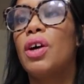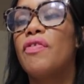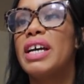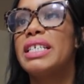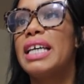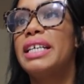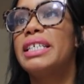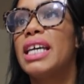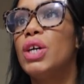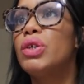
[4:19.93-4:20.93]
Sophia, say
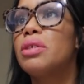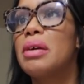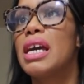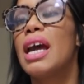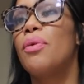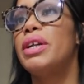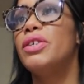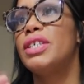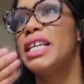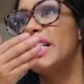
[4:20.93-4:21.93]
excuse me, and when
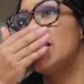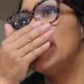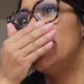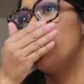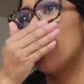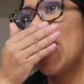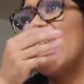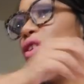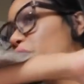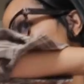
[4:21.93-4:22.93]
you sneeze, sneeze in your
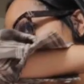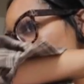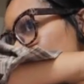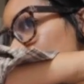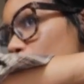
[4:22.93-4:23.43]
hand or in your arm.